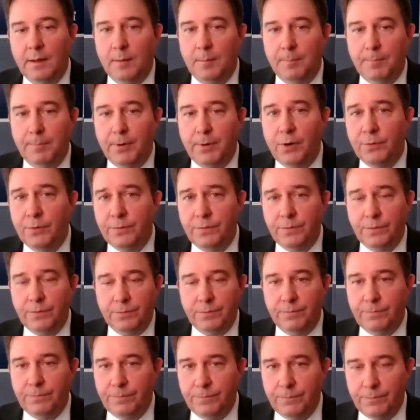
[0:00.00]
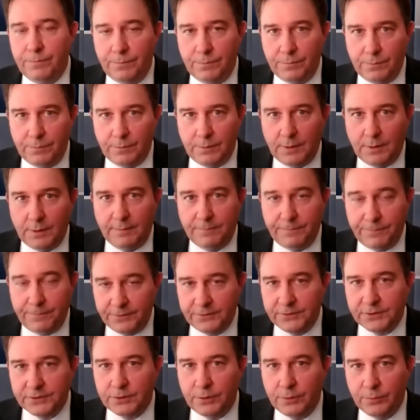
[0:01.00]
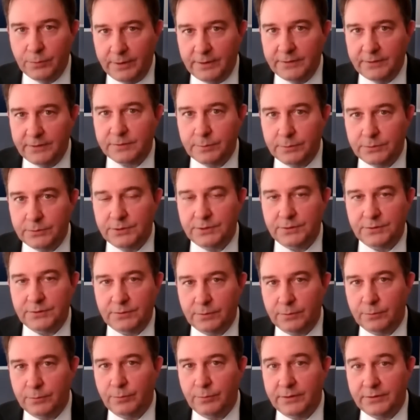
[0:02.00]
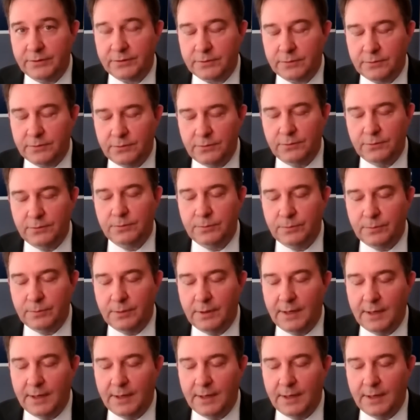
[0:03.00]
both physical risk, which is the risk to